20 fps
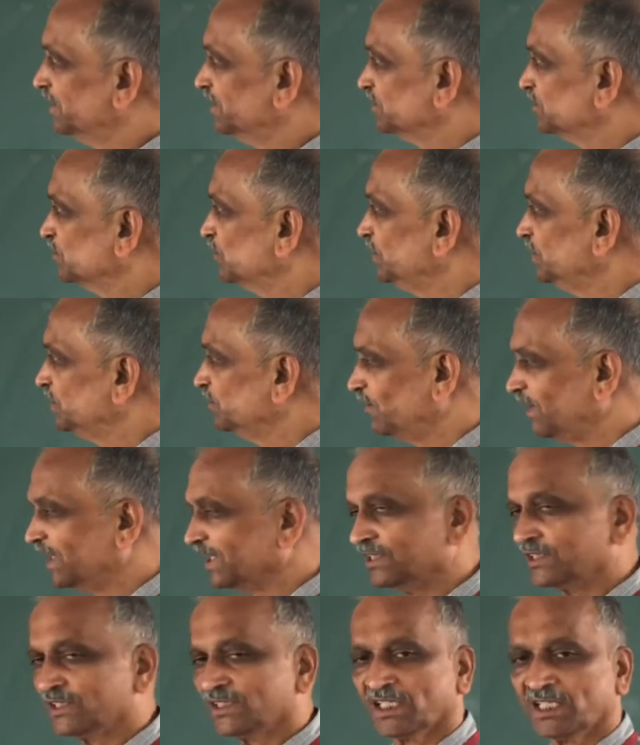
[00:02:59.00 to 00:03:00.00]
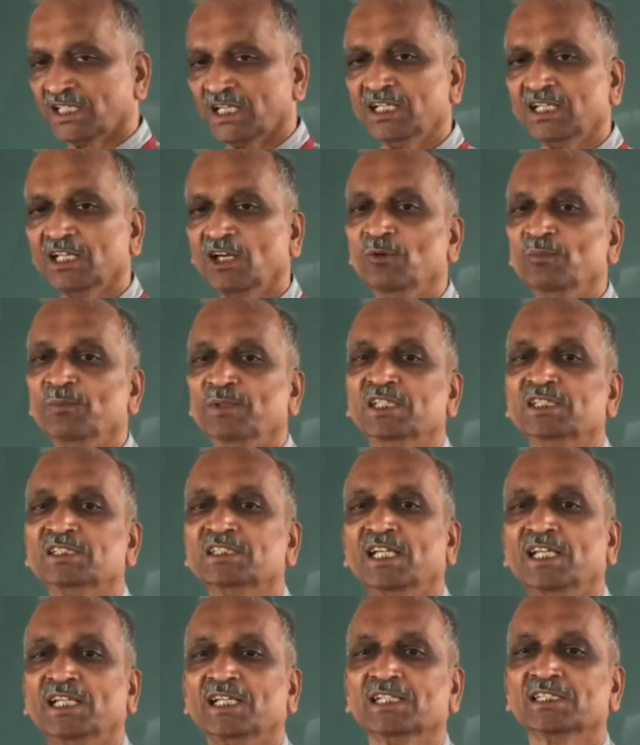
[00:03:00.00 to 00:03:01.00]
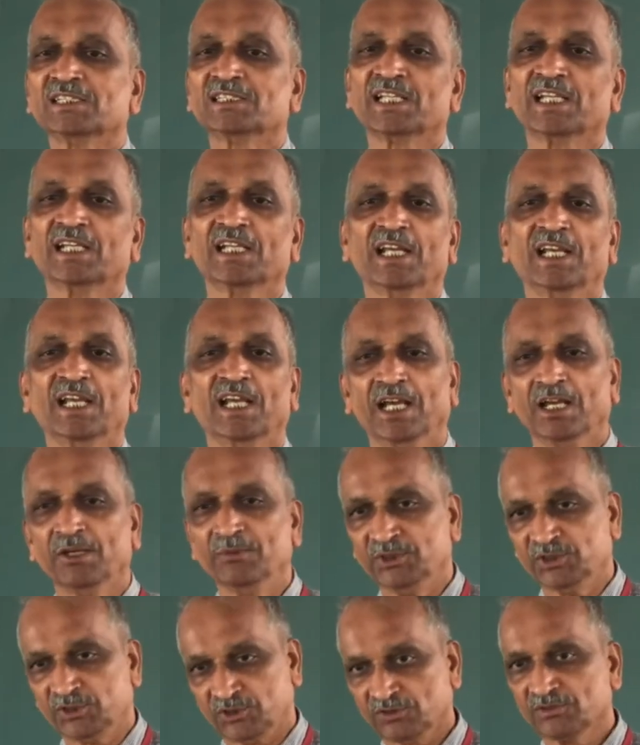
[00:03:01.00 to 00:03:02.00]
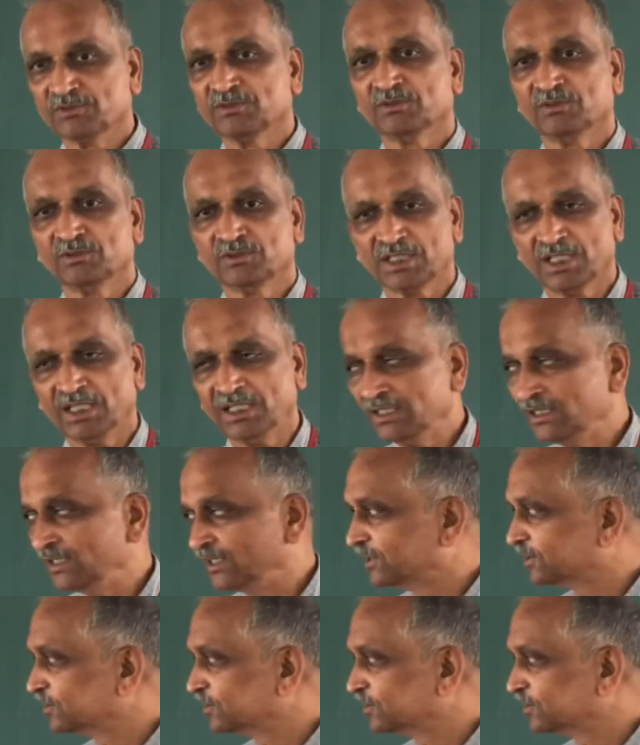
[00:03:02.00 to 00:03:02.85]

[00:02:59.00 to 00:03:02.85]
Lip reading: So in 1 second, how many cycles can I have it? Okay.